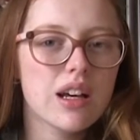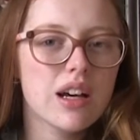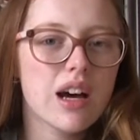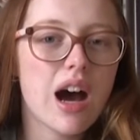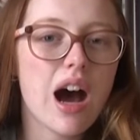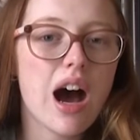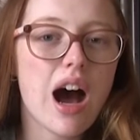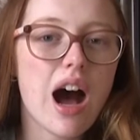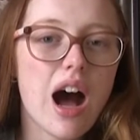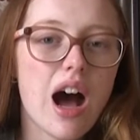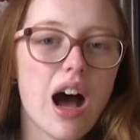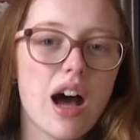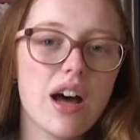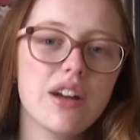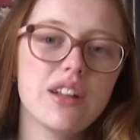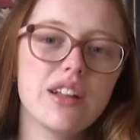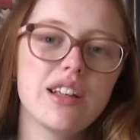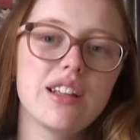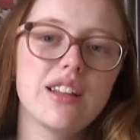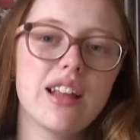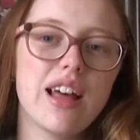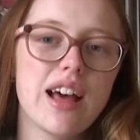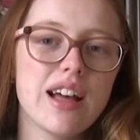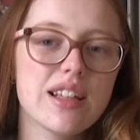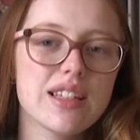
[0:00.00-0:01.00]
hard
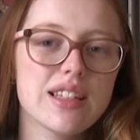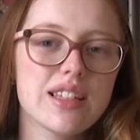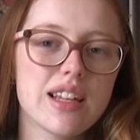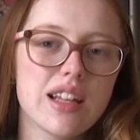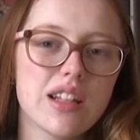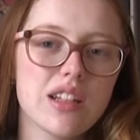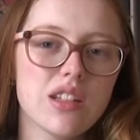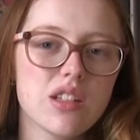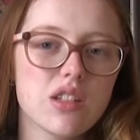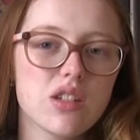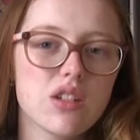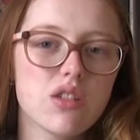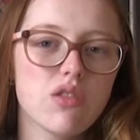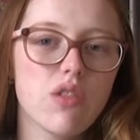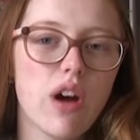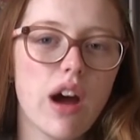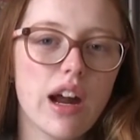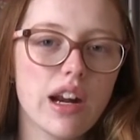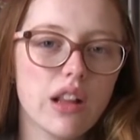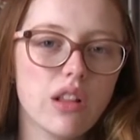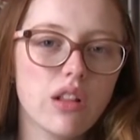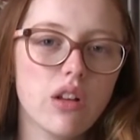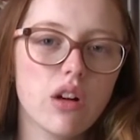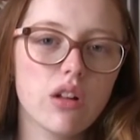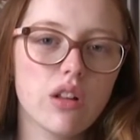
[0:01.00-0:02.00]
in that sense to write
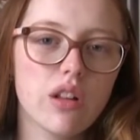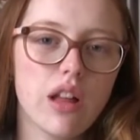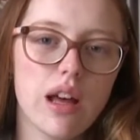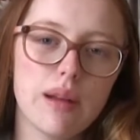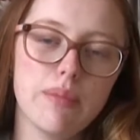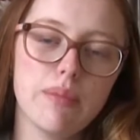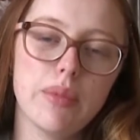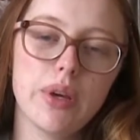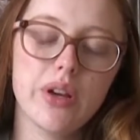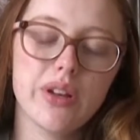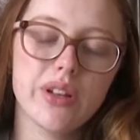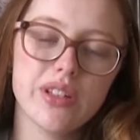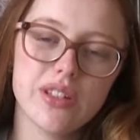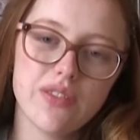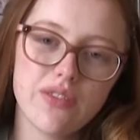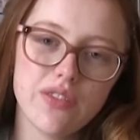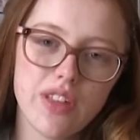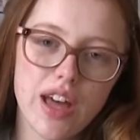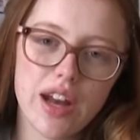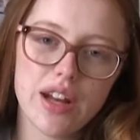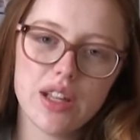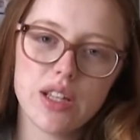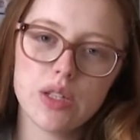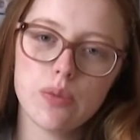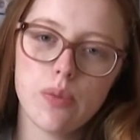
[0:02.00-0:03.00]
a logline because of
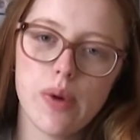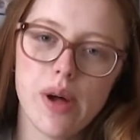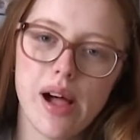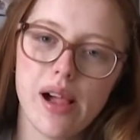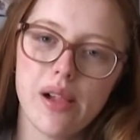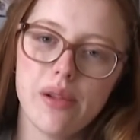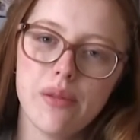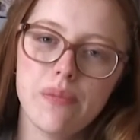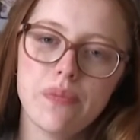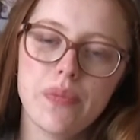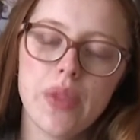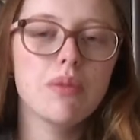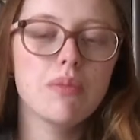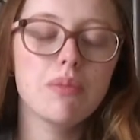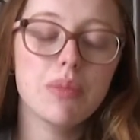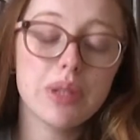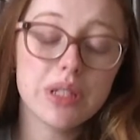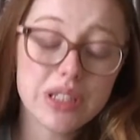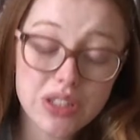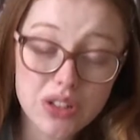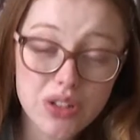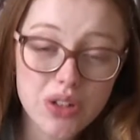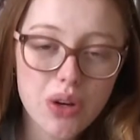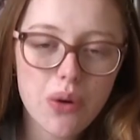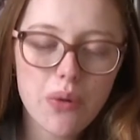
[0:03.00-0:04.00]
that as well. But
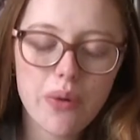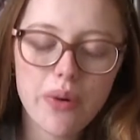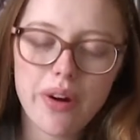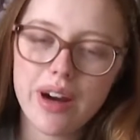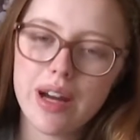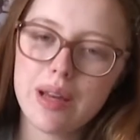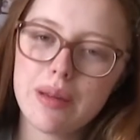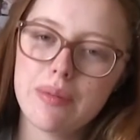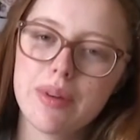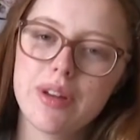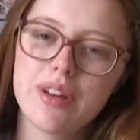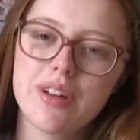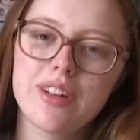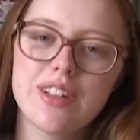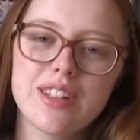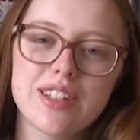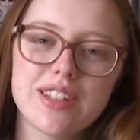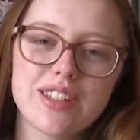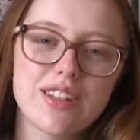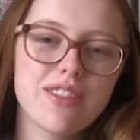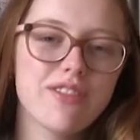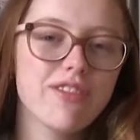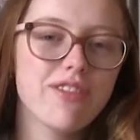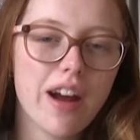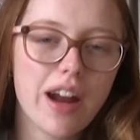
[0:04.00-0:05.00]
do not worry,
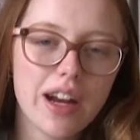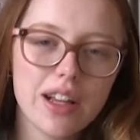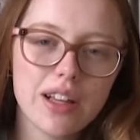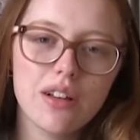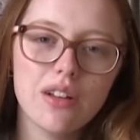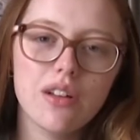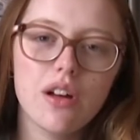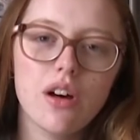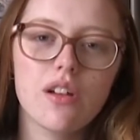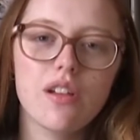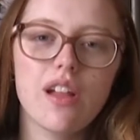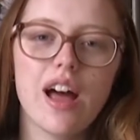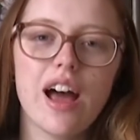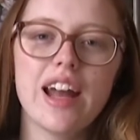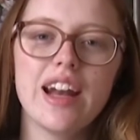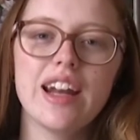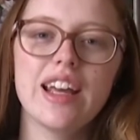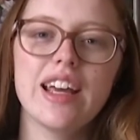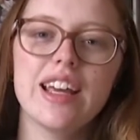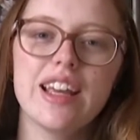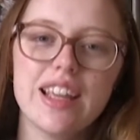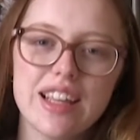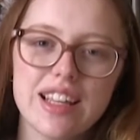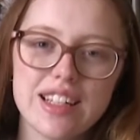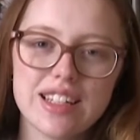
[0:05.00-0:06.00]
because writing a logline
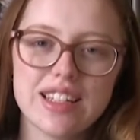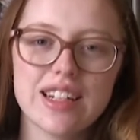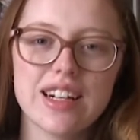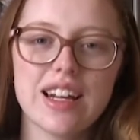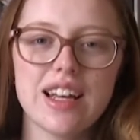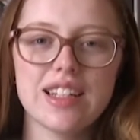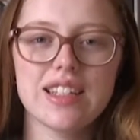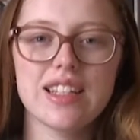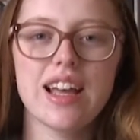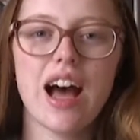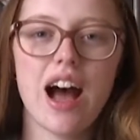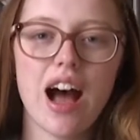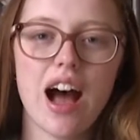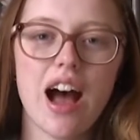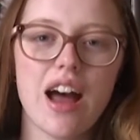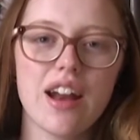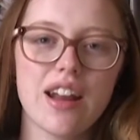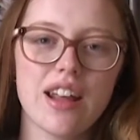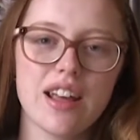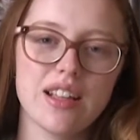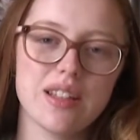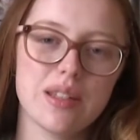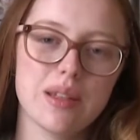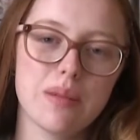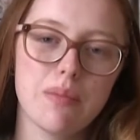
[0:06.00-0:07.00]
isn't as hard
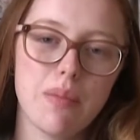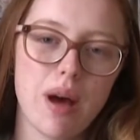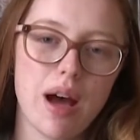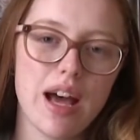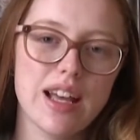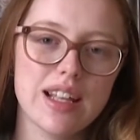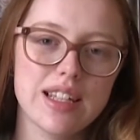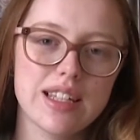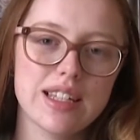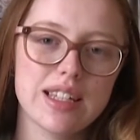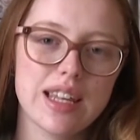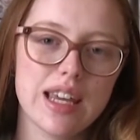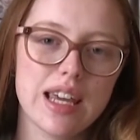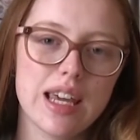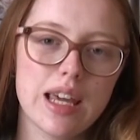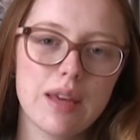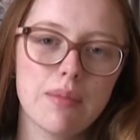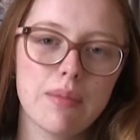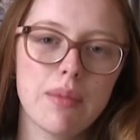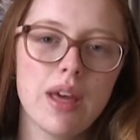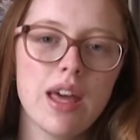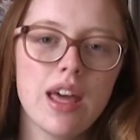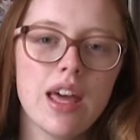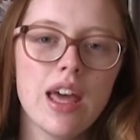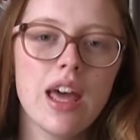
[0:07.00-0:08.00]
as it might seem.
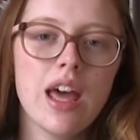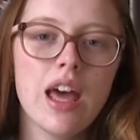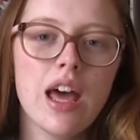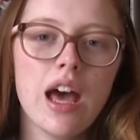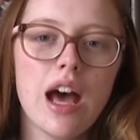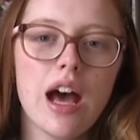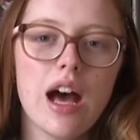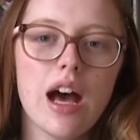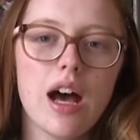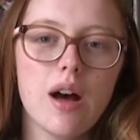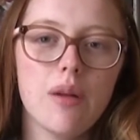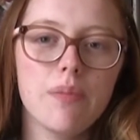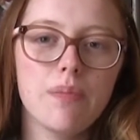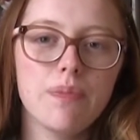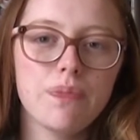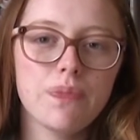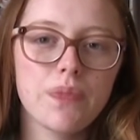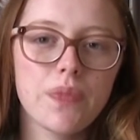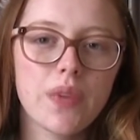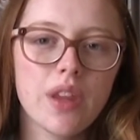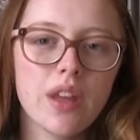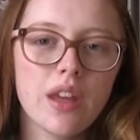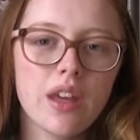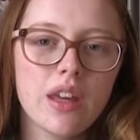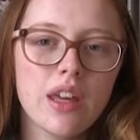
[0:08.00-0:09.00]

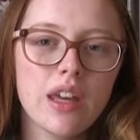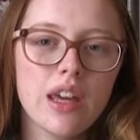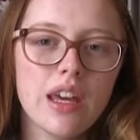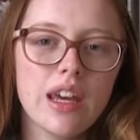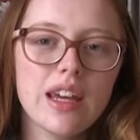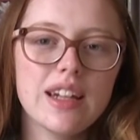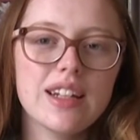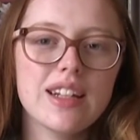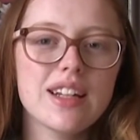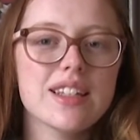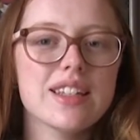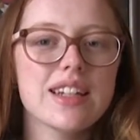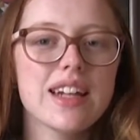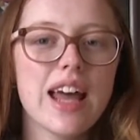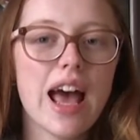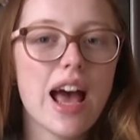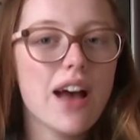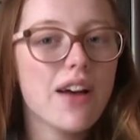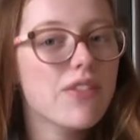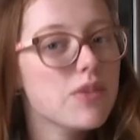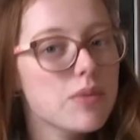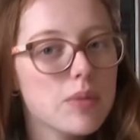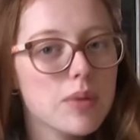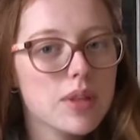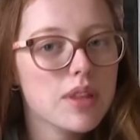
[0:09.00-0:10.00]
It doesn't
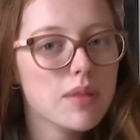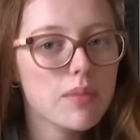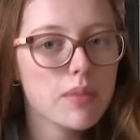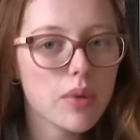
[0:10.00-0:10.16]
have to be the